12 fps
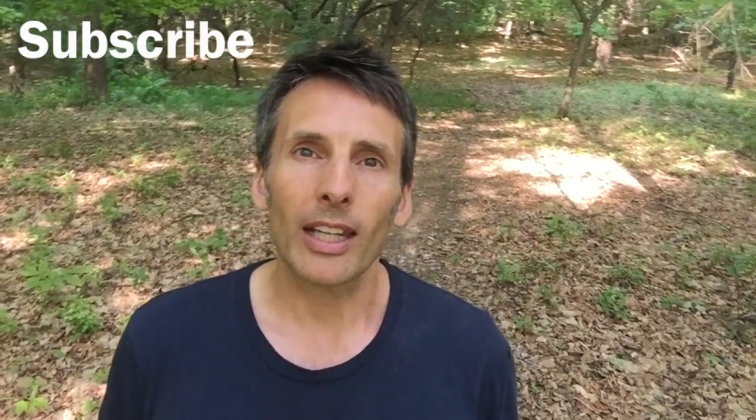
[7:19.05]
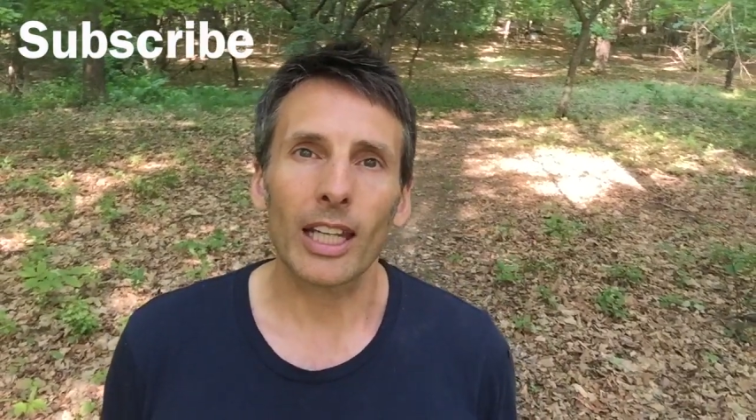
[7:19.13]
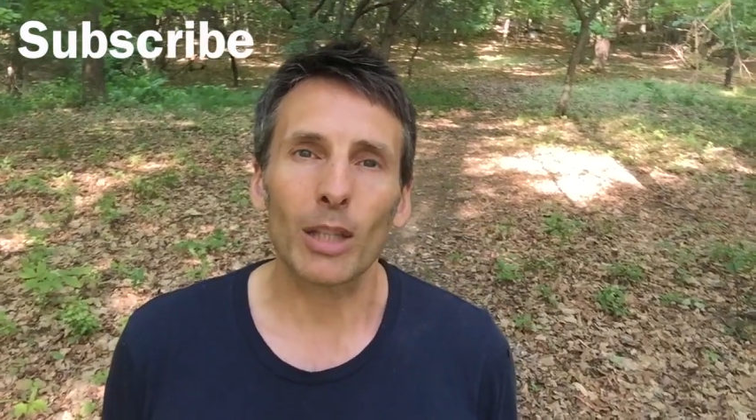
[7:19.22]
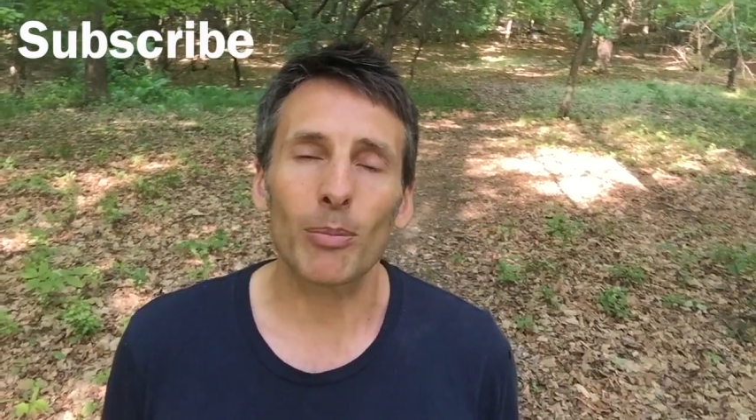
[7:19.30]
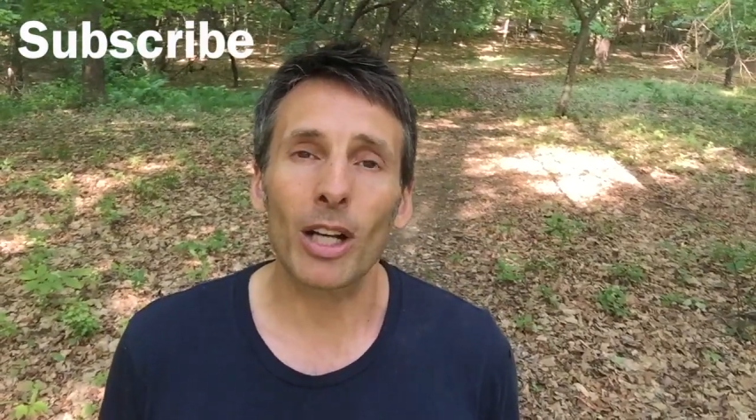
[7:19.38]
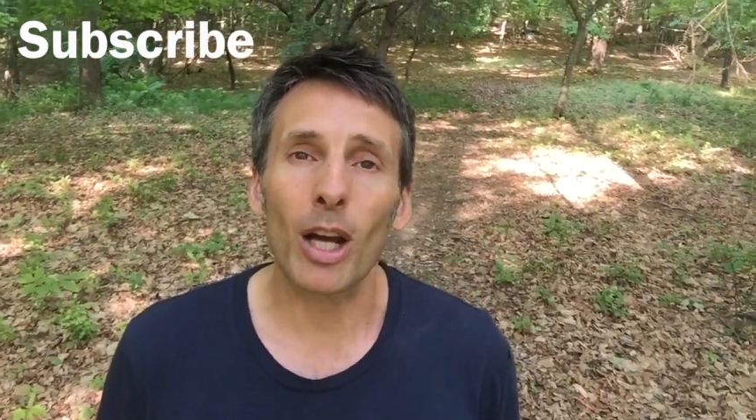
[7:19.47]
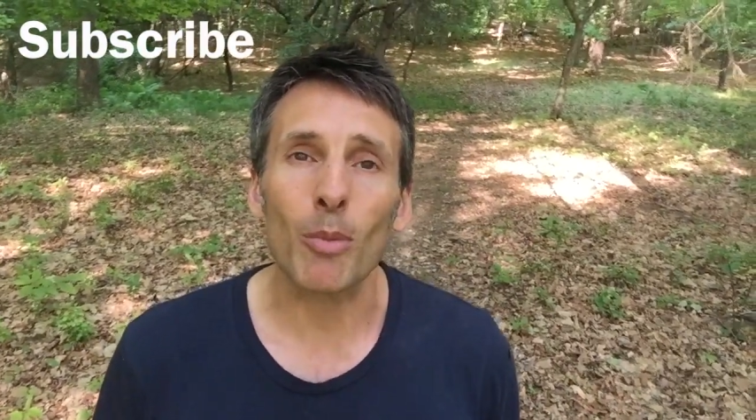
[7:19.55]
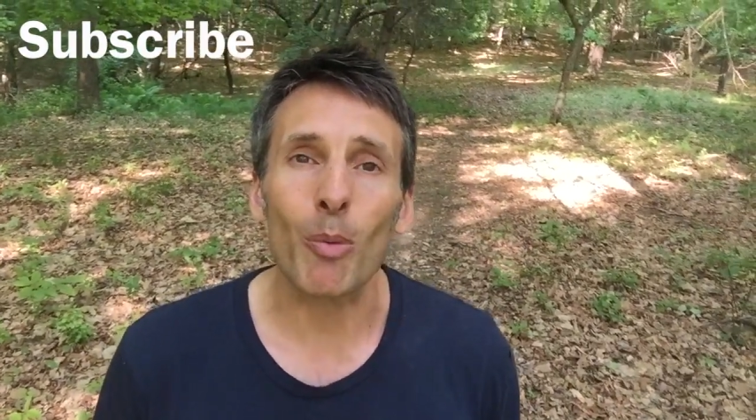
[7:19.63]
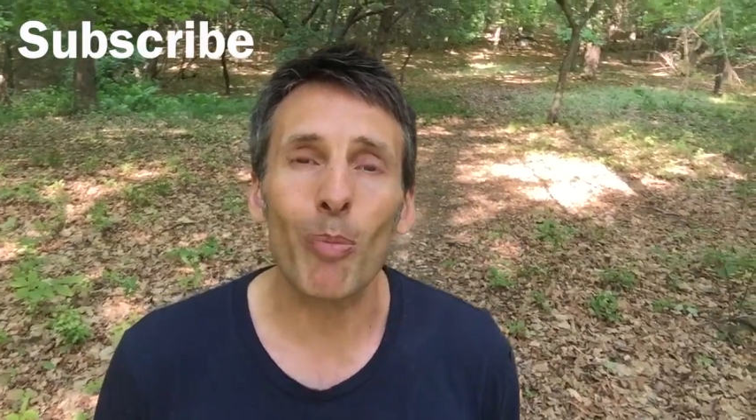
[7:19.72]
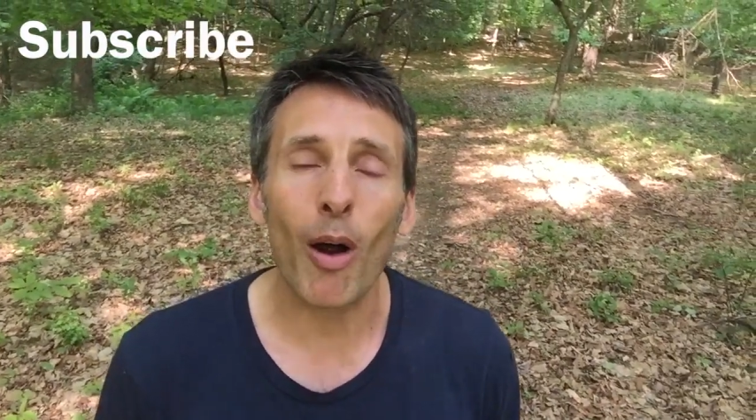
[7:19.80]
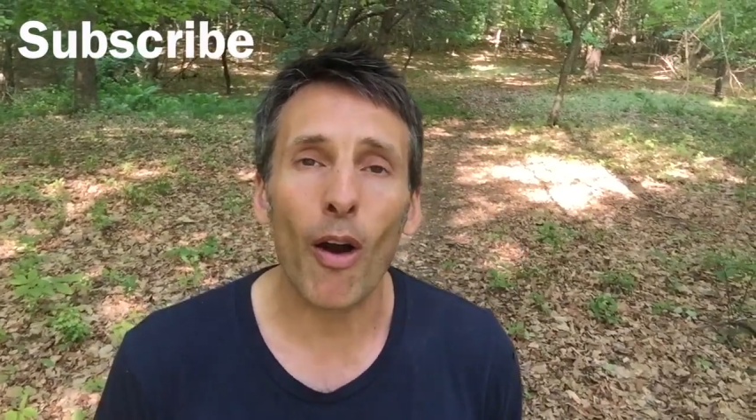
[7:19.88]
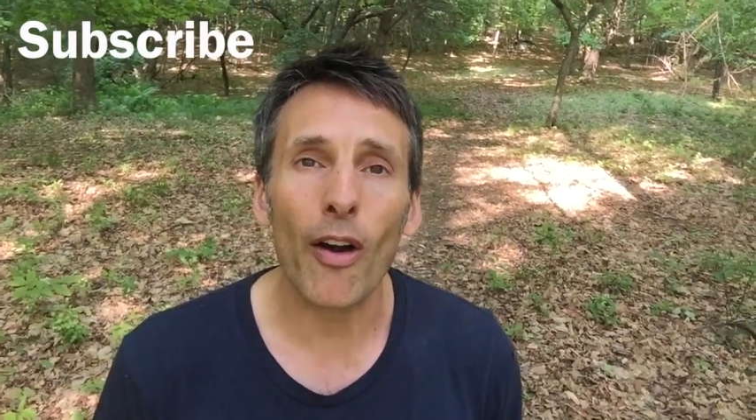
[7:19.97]
It'll become a
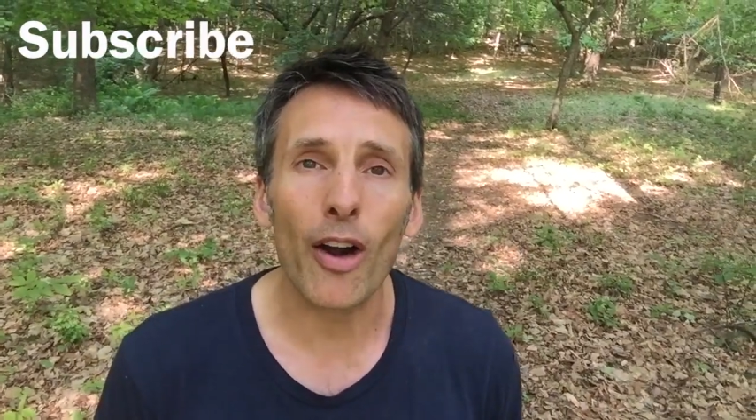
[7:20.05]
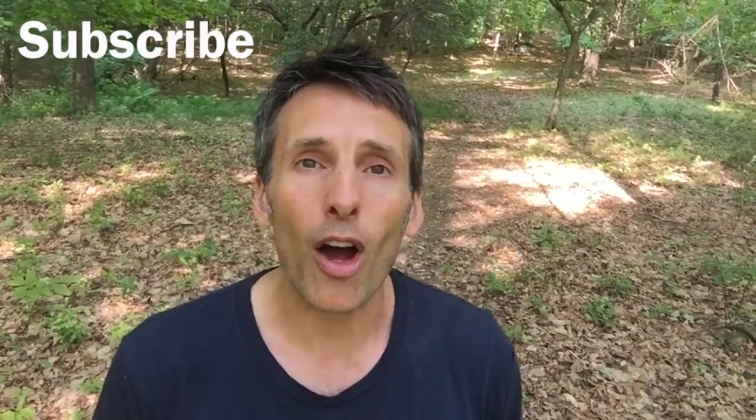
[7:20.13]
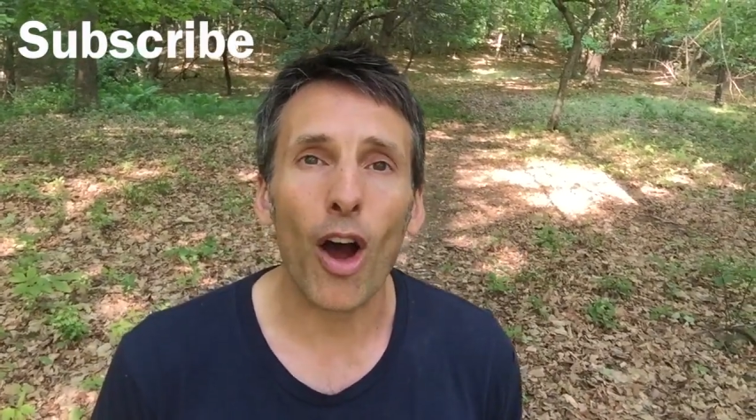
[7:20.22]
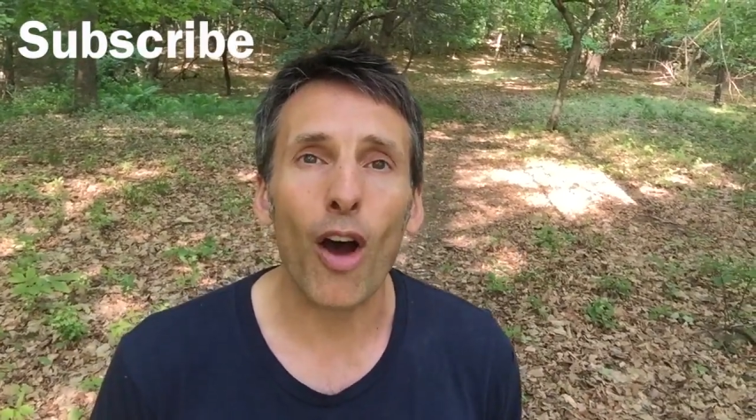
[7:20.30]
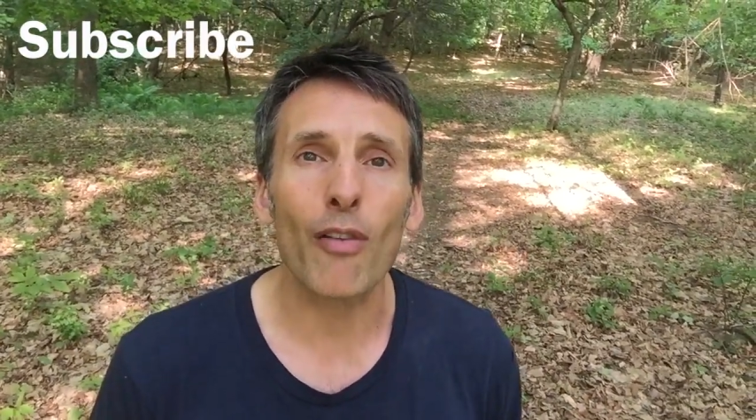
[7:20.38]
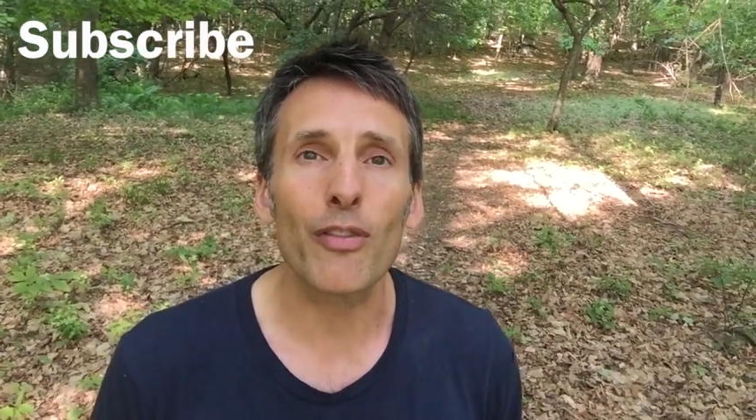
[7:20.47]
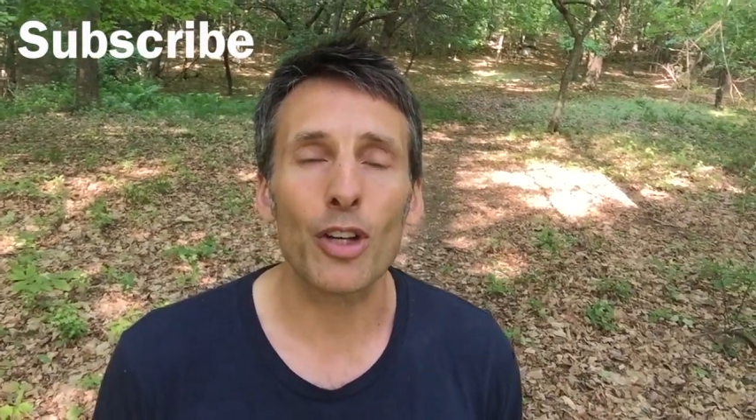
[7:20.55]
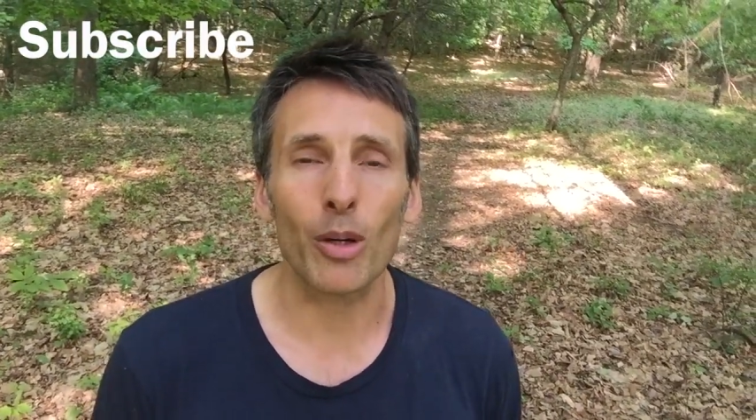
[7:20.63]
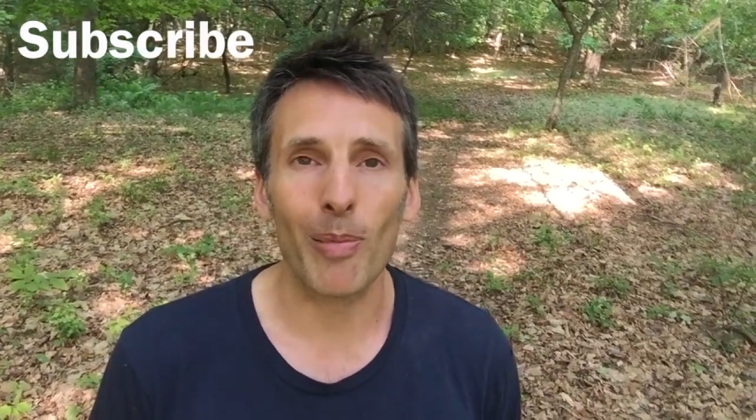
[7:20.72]
part of your